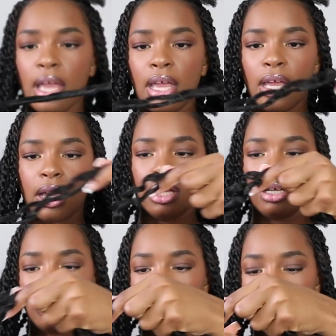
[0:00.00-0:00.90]

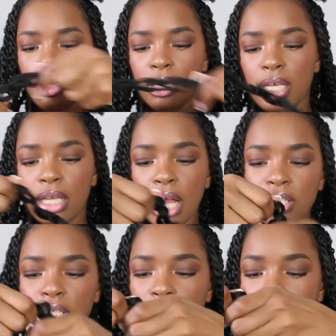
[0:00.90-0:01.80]
and then I
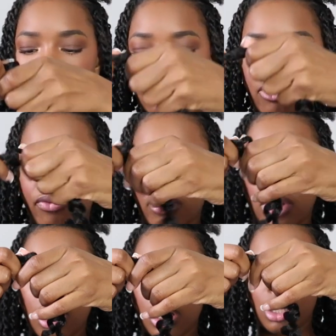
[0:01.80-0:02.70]
just kind of
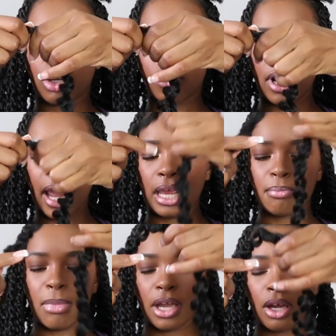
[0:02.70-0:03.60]

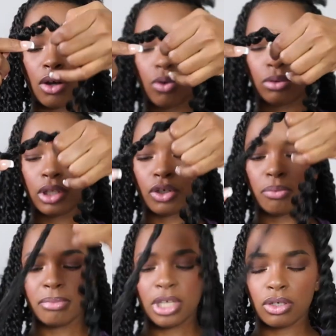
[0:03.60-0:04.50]
create my own little
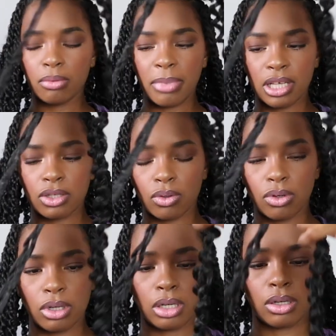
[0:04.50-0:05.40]
middle based
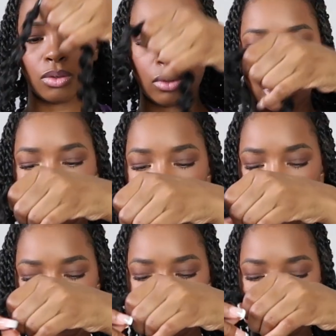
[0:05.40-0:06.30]
on what I
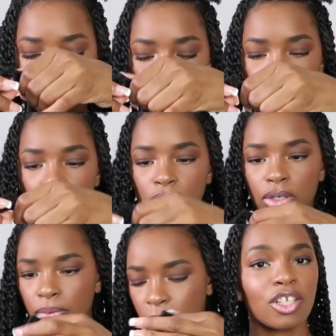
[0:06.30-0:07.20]
think is the
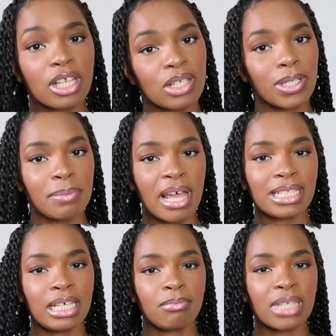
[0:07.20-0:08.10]
middle. So this was my
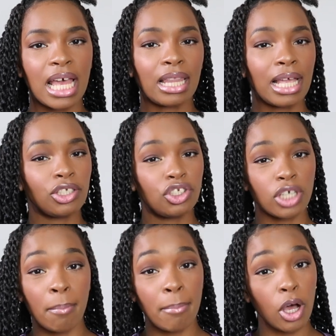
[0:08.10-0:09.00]
attempt at like
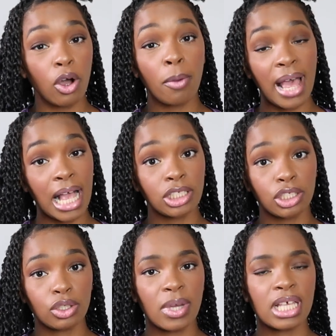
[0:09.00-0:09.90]
jumbo
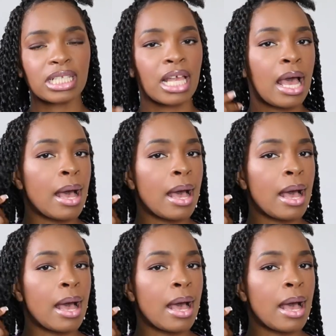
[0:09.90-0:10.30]
passion twist,